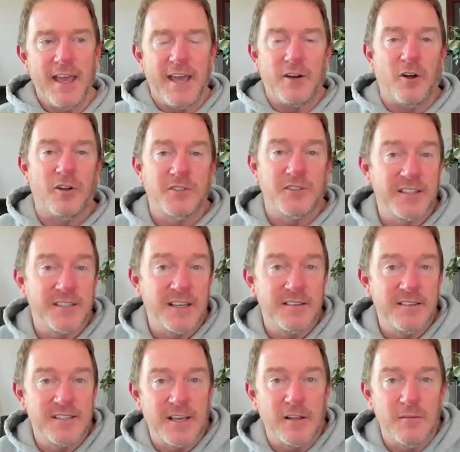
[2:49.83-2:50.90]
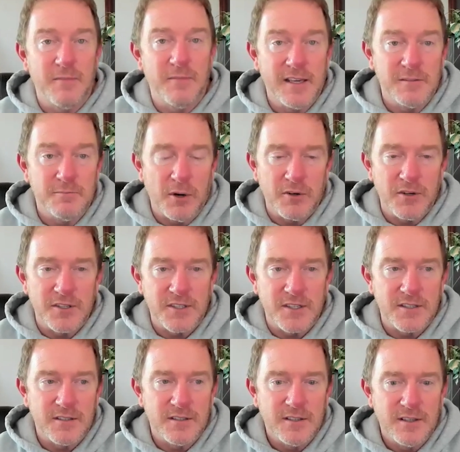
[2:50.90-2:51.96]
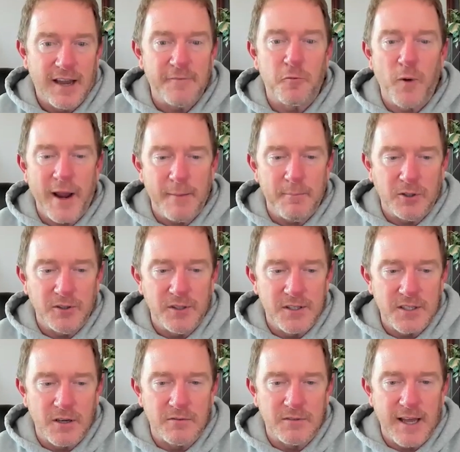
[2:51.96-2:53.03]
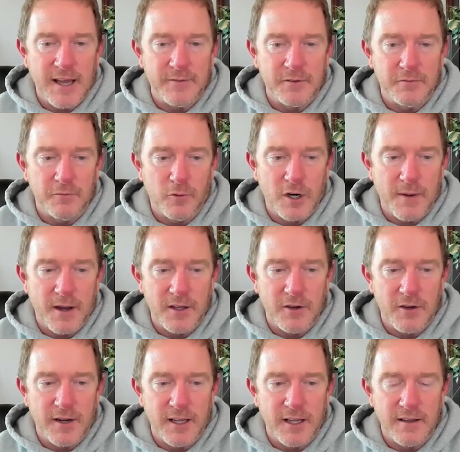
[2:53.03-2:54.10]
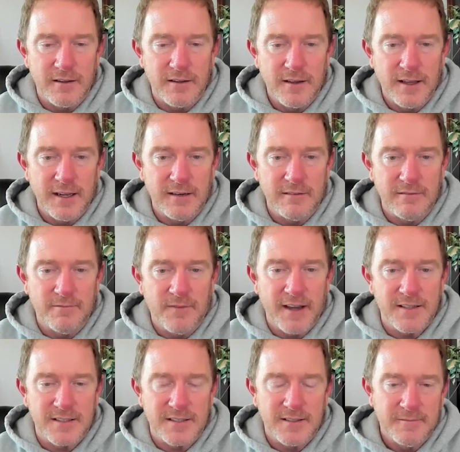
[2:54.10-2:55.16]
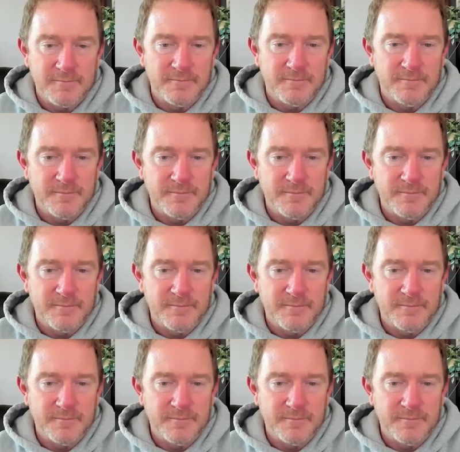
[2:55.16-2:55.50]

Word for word: And also, like I said, sell them as bonuses. I've rambled. So Devin, what about you? Any, any advice?